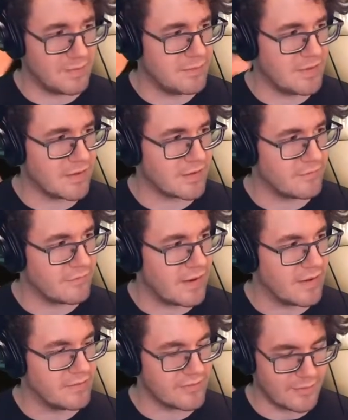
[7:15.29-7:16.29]
Maybe I can
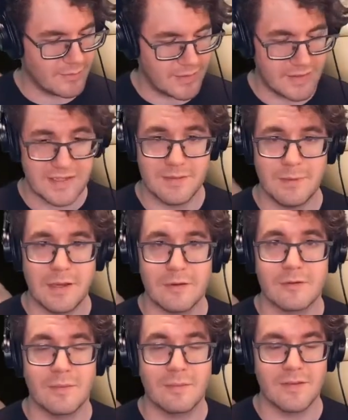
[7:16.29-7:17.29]
find some on eBay
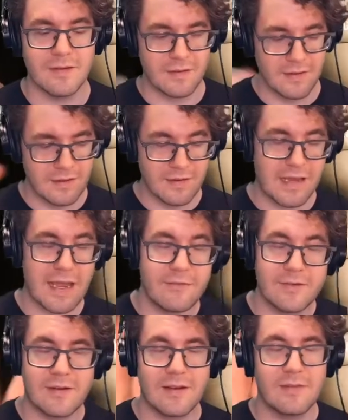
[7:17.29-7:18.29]
or something.
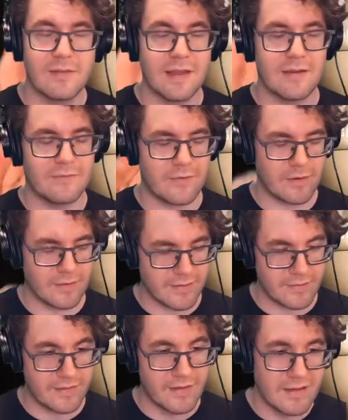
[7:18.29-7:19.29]
Haven't gotten that far yet.